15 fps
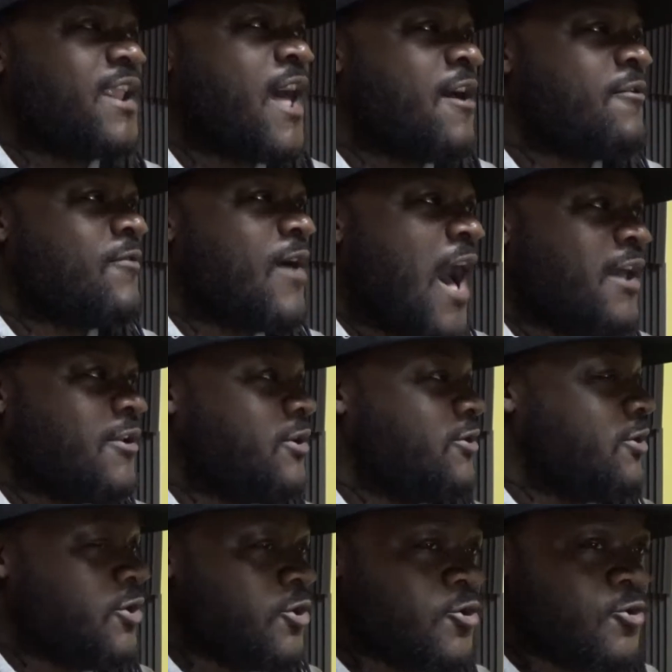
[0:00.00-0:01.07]
I
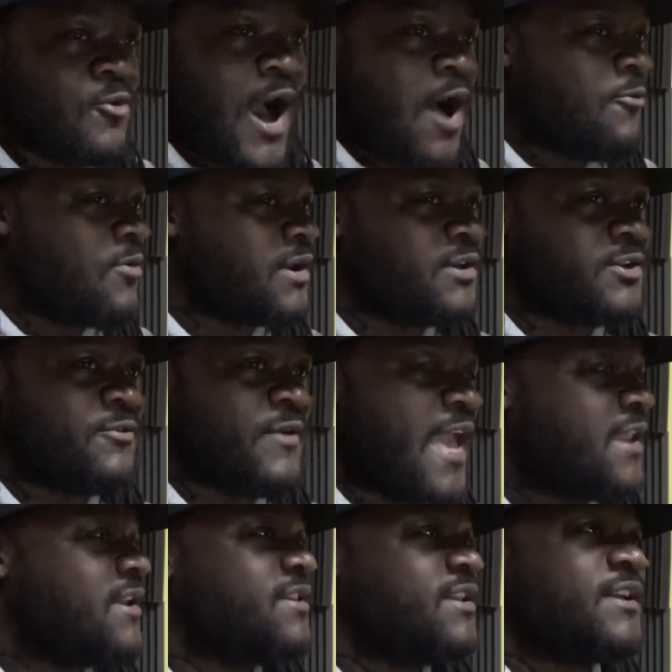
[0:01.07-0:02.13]
knew I wanted to do
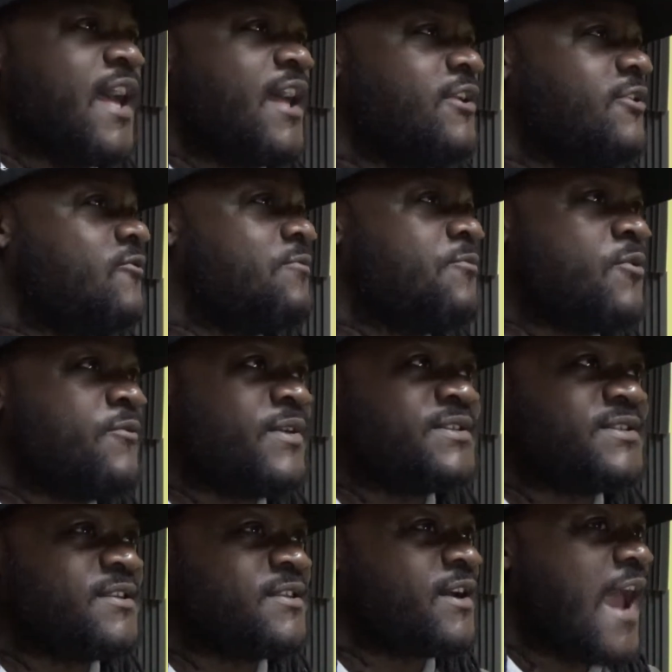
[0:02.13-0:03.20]
anything that had to do with
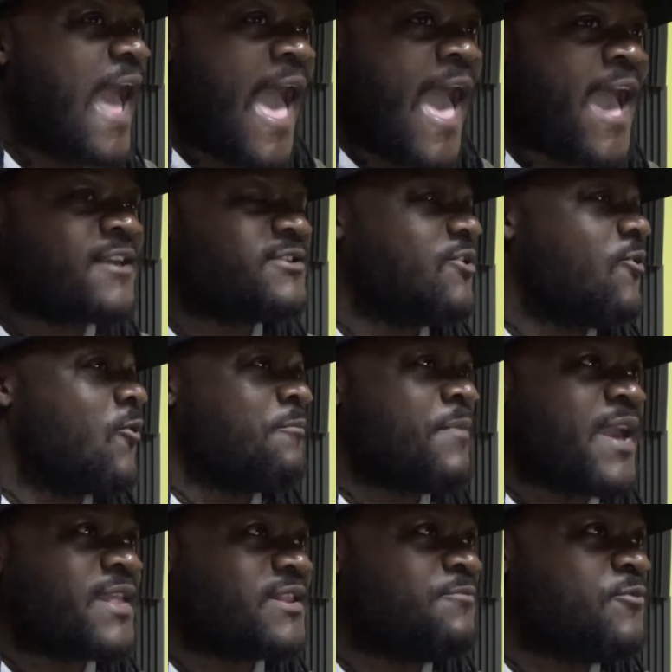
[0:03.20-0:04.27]
movies, either act or
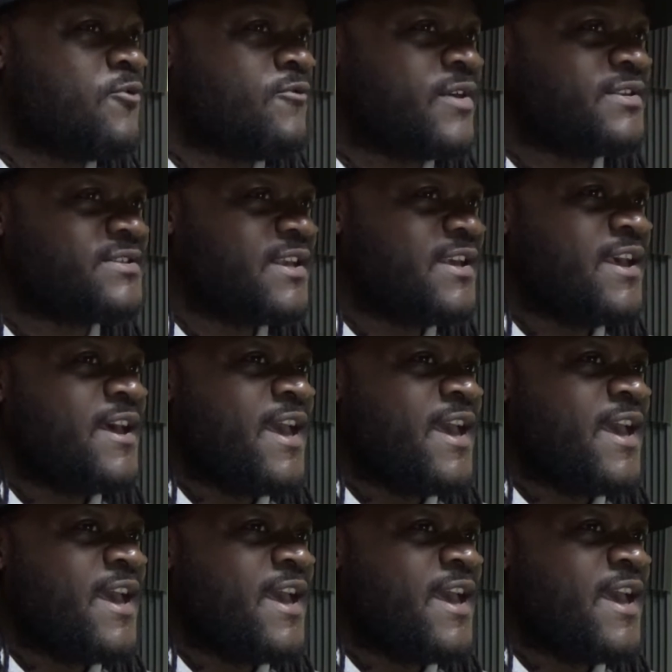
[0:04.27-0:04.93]
make the movies.